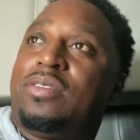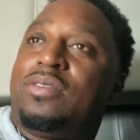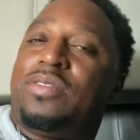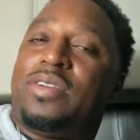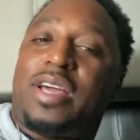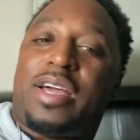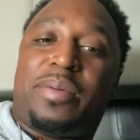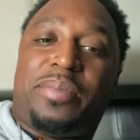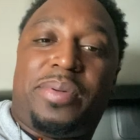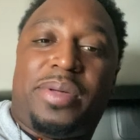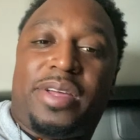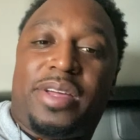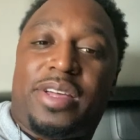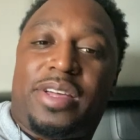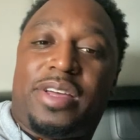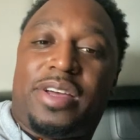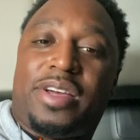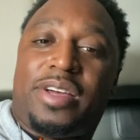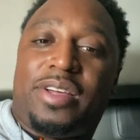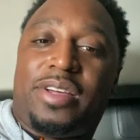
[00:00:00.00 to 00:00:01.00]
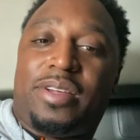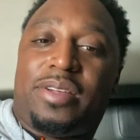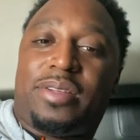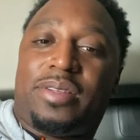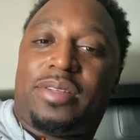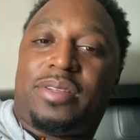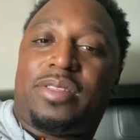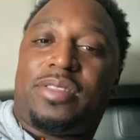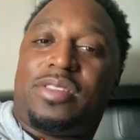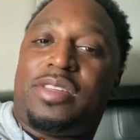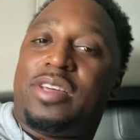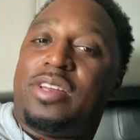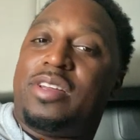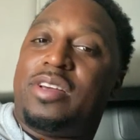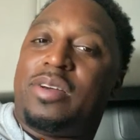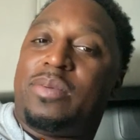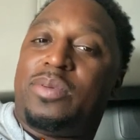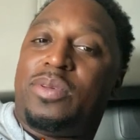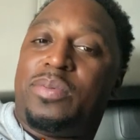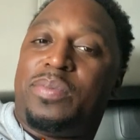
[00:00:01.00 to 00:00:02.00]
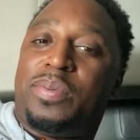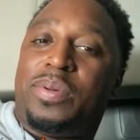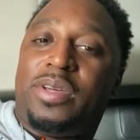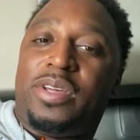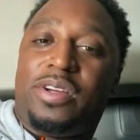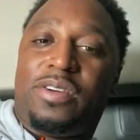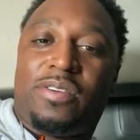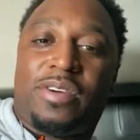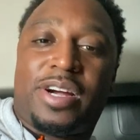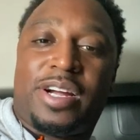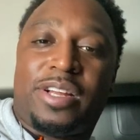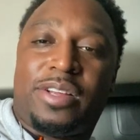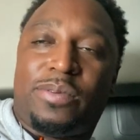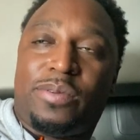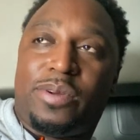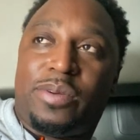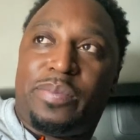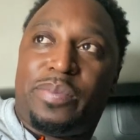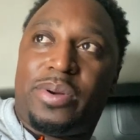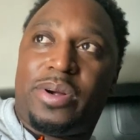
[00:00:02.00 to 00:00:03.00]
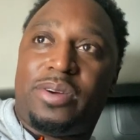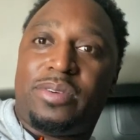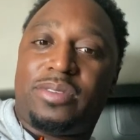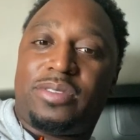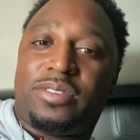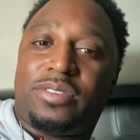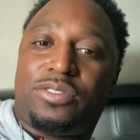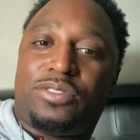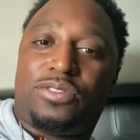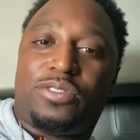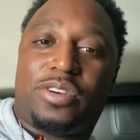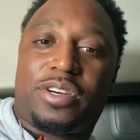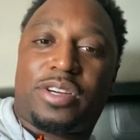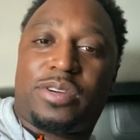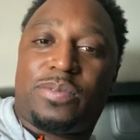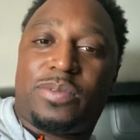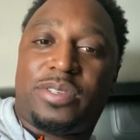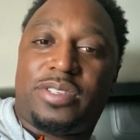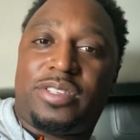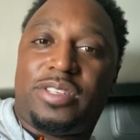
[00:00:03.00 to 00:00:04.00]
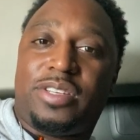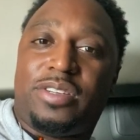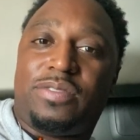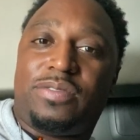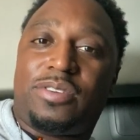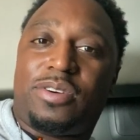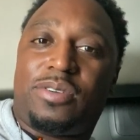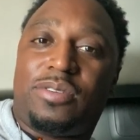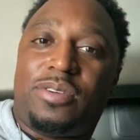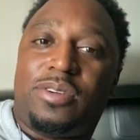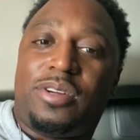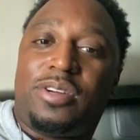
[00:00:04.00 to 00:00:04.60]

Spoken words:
Flatbed Gang, GWP, grinding with a purpose, trucking with Steve-O.